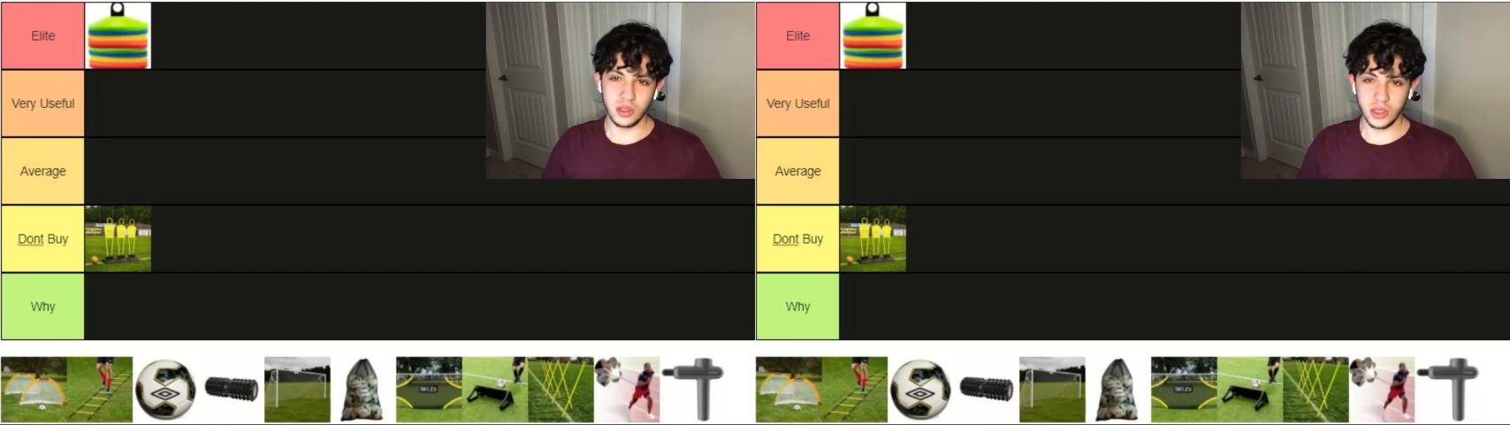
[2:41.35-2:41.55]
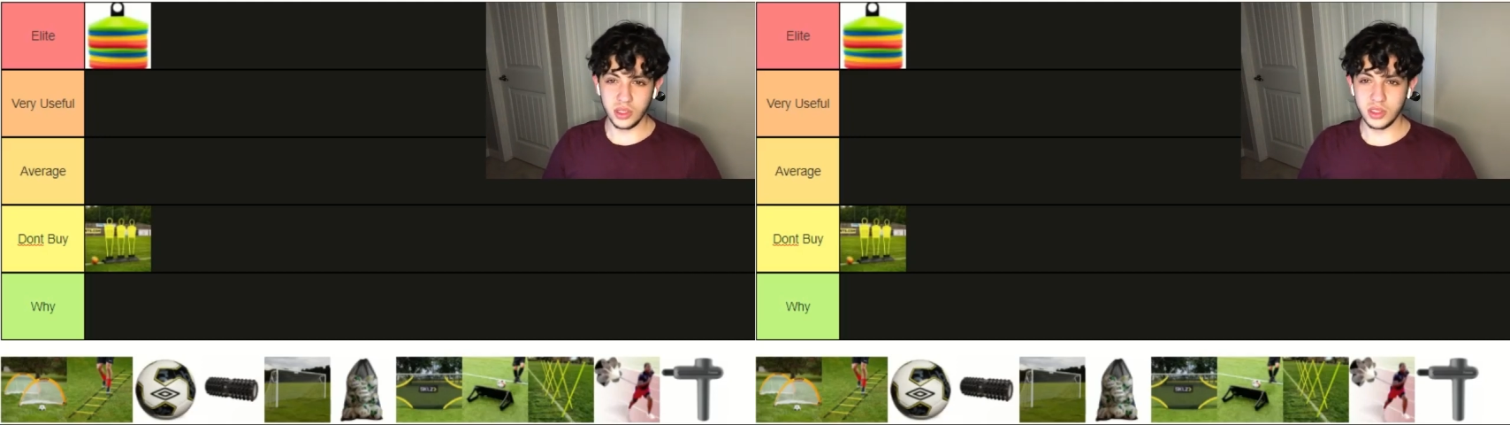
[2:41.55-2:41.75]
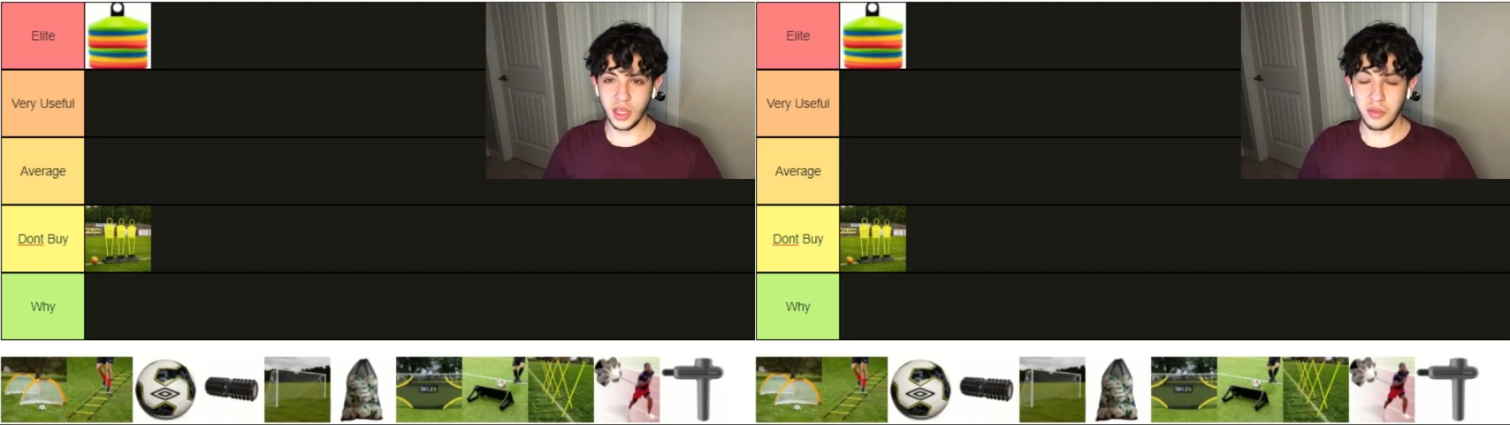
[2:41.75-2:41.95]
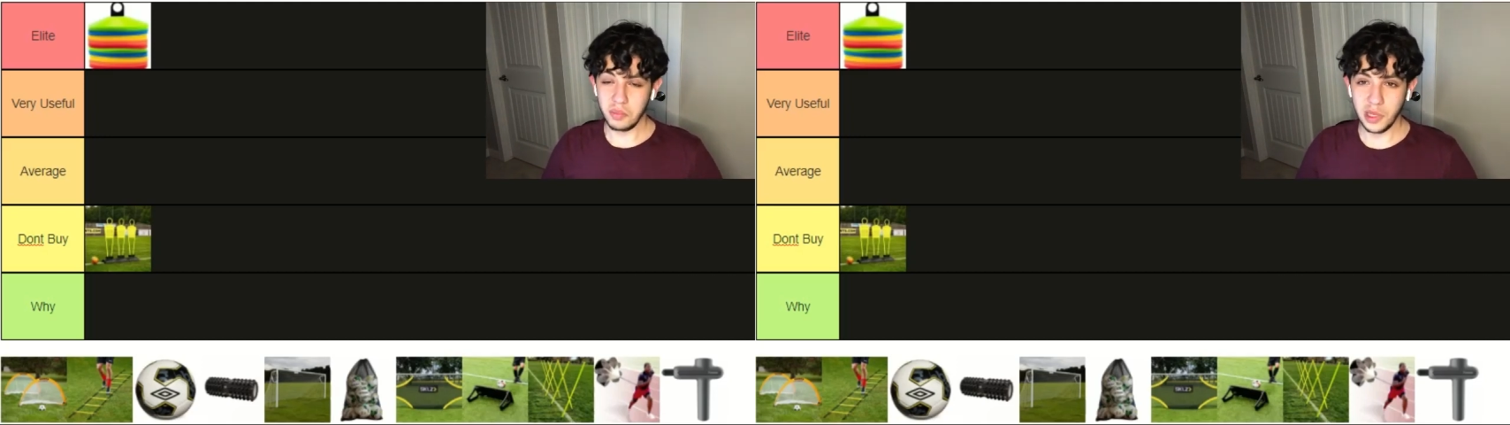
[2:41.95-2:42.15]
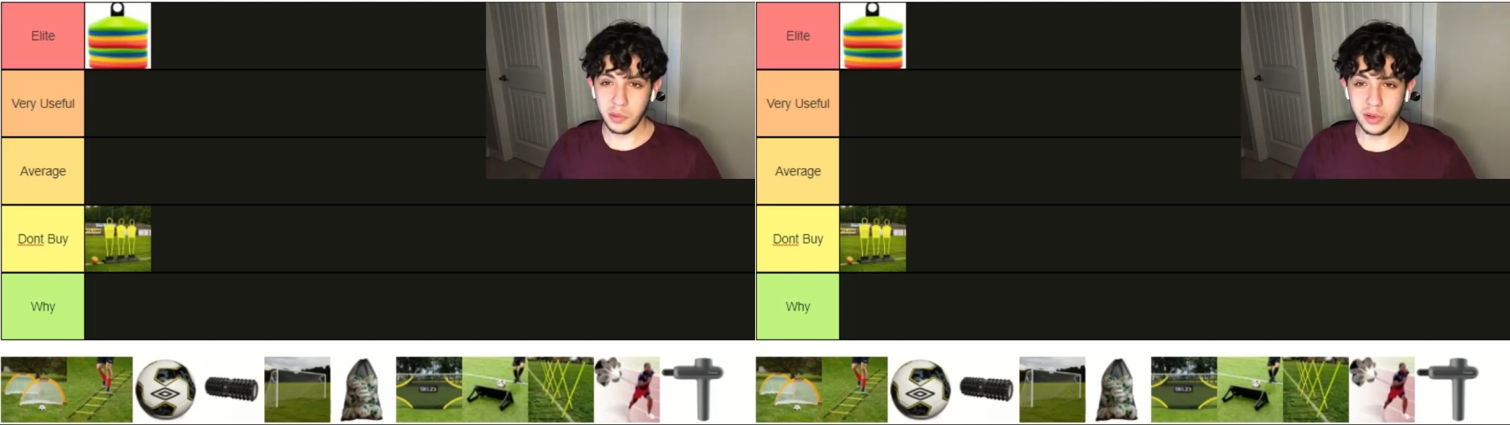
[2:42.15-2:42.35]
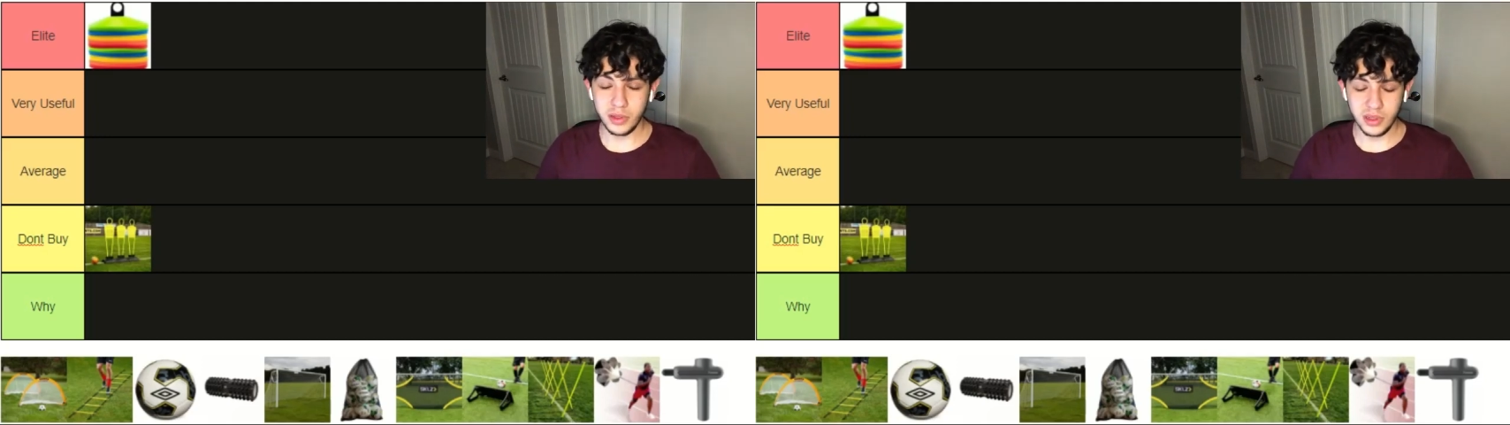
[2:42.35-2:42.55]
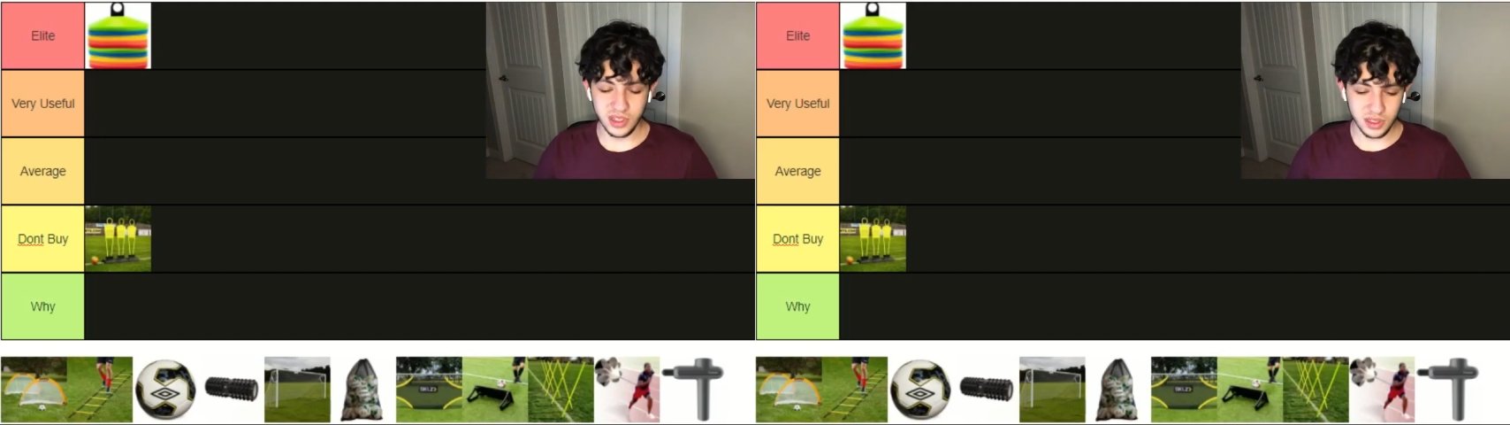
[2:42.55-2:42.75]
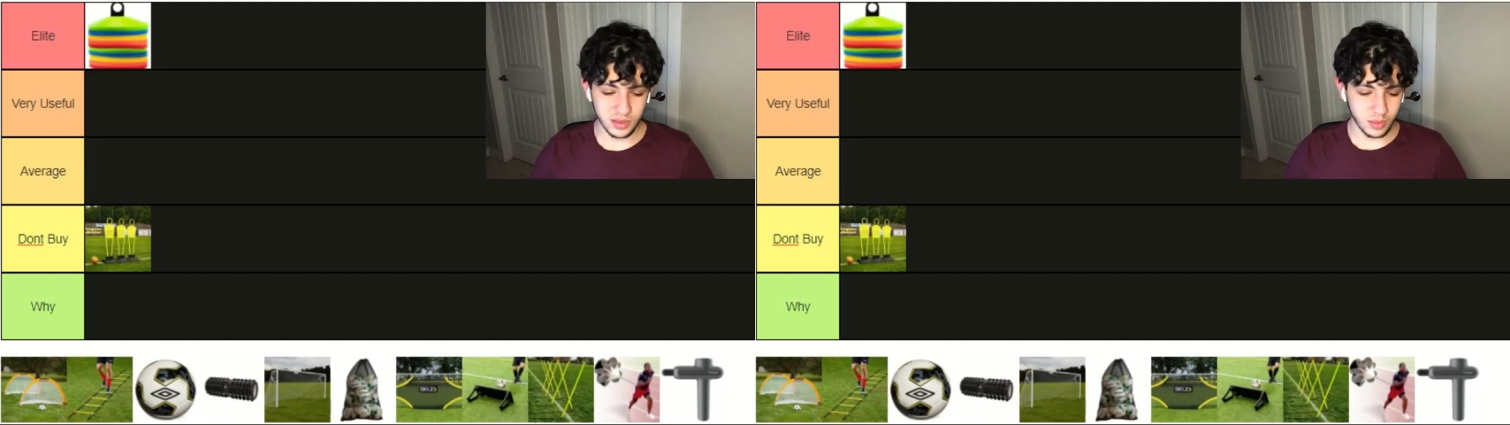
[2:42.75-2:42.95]
You can just get people
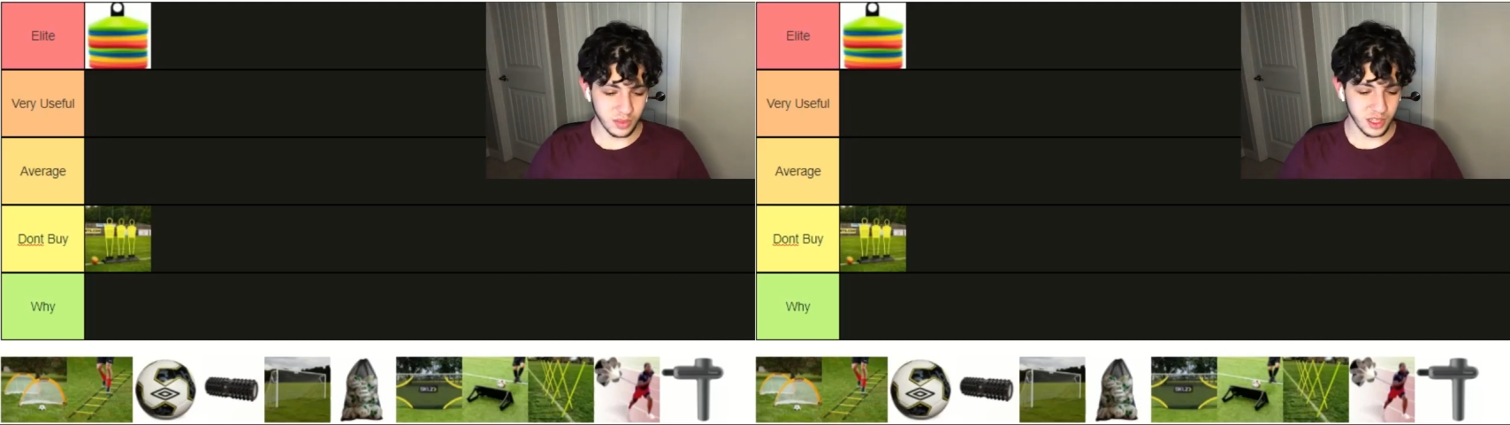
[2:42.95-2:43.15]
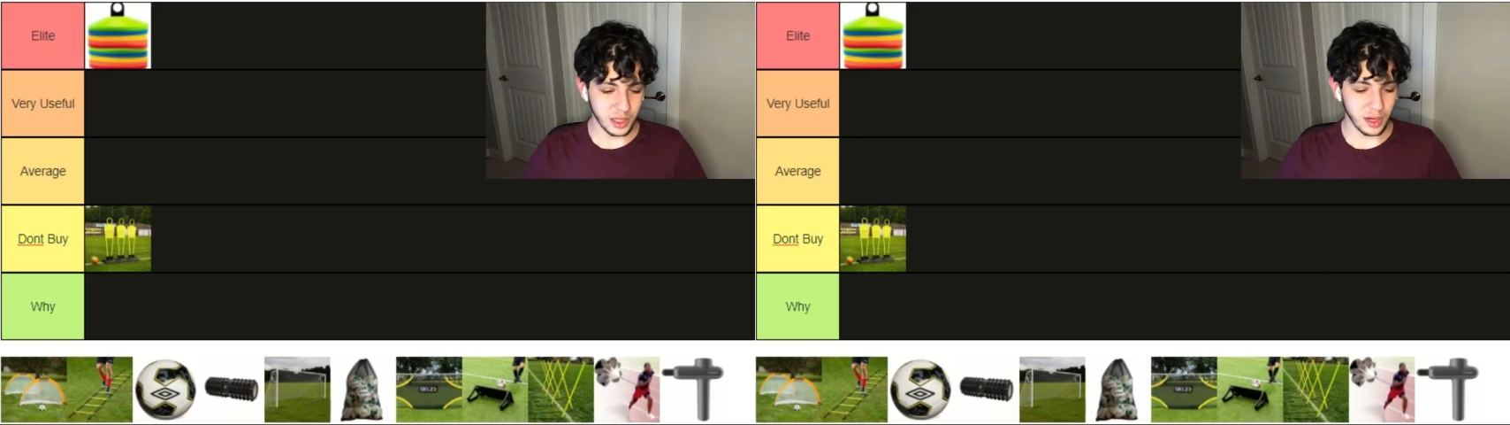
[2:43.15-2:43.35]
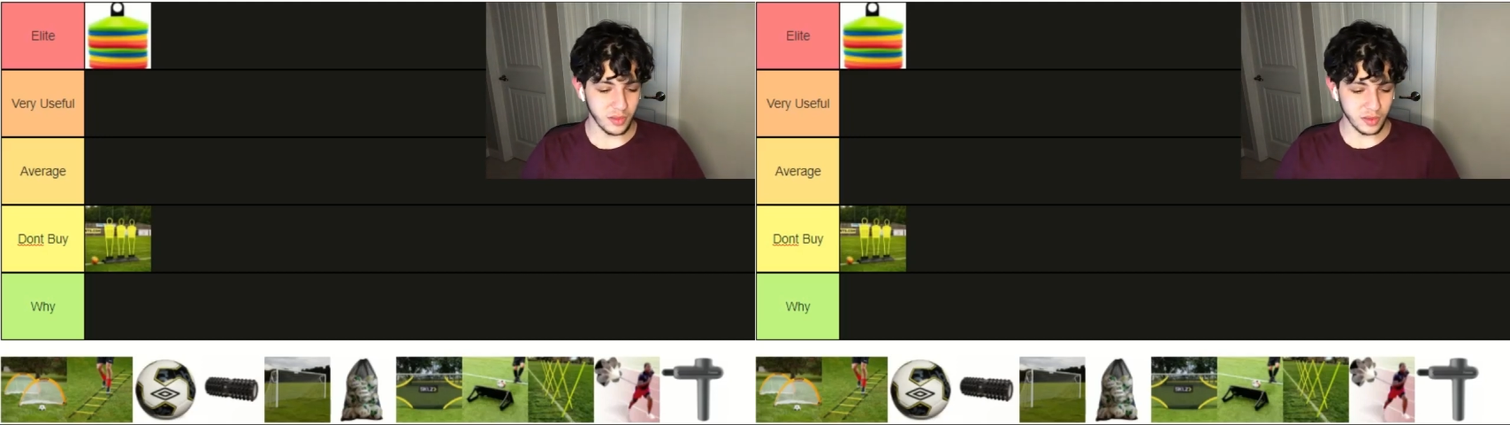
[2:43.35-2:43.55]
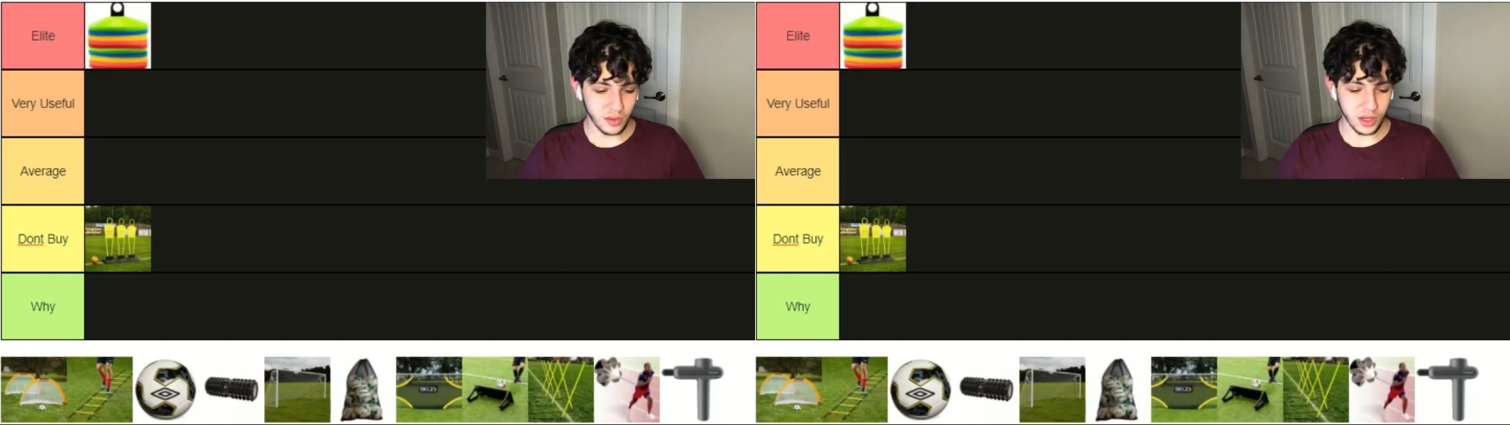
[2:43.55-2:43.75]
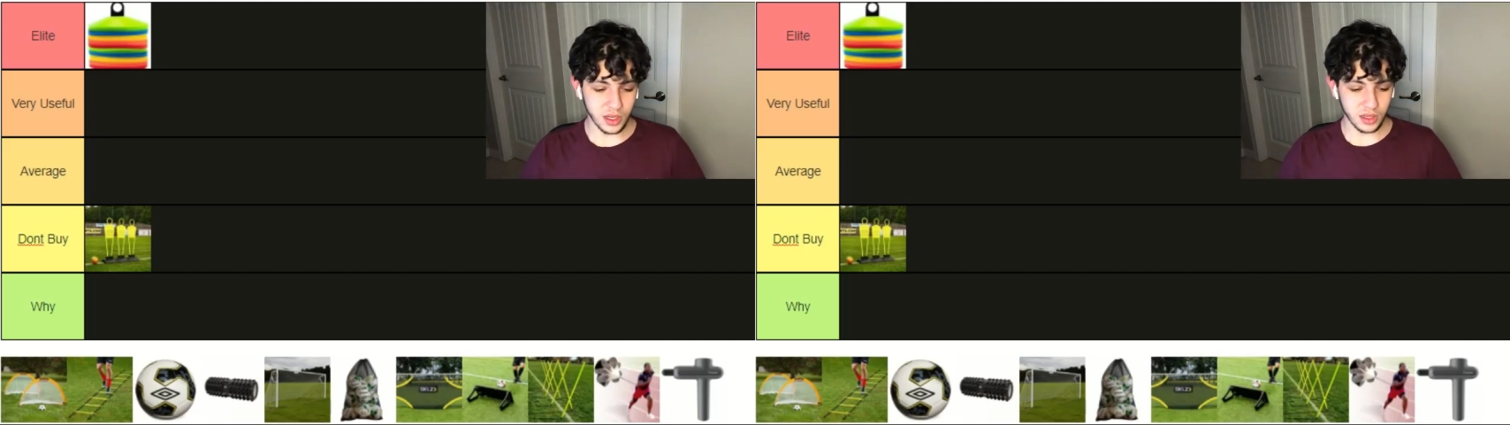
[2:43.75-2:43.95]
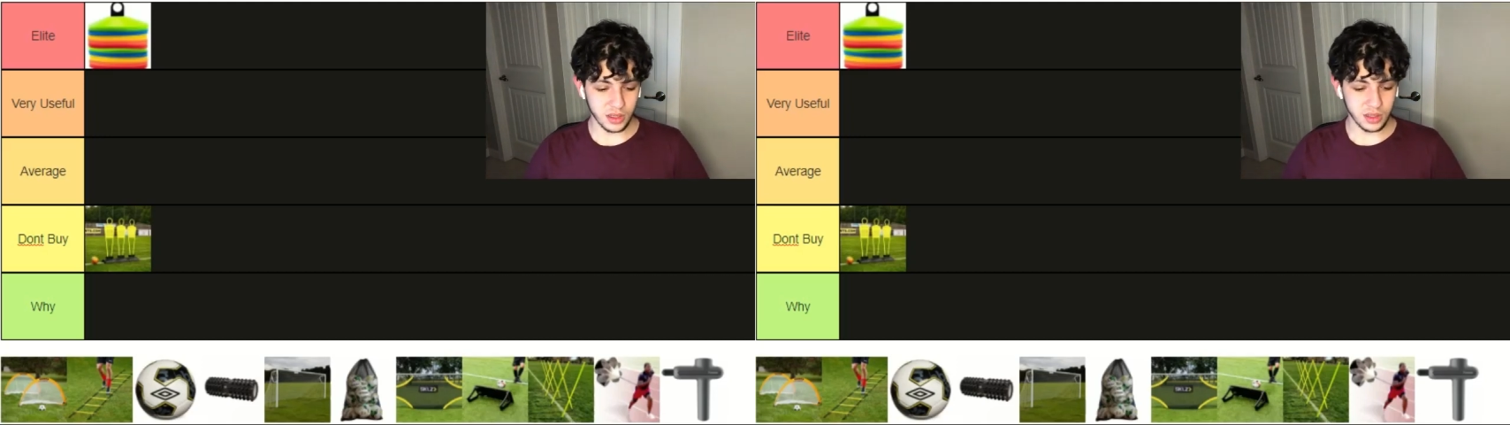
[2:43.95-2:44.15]
to be there if you want it.